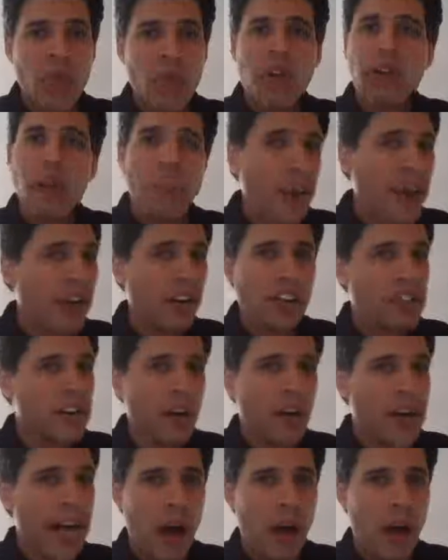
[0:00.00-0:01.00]
well, the
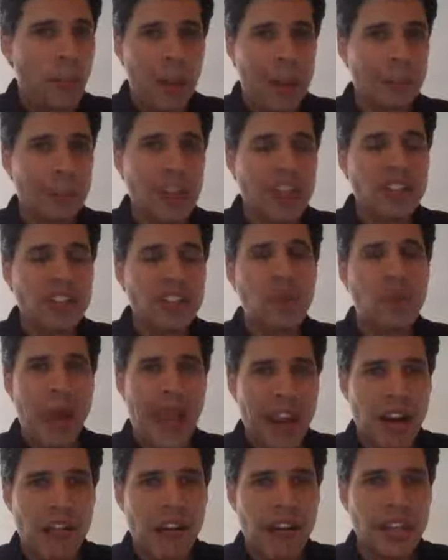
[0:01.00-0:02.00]
parents aren't helping, because the
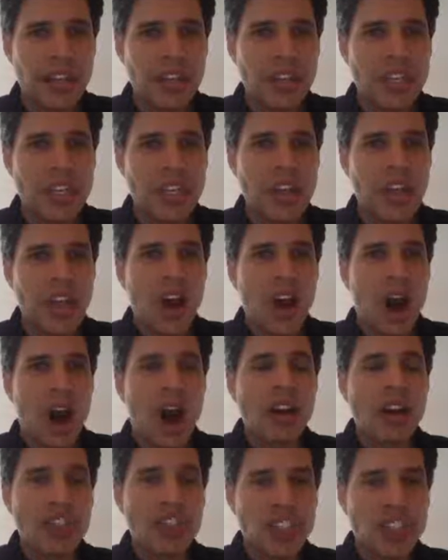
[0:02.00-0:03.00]
parents
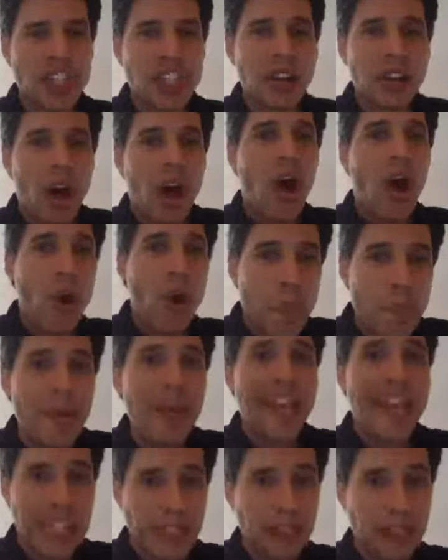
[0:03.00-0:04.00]
are still
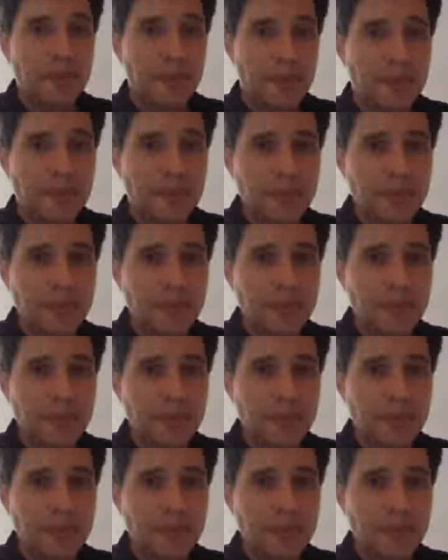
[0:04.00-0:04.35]
hoping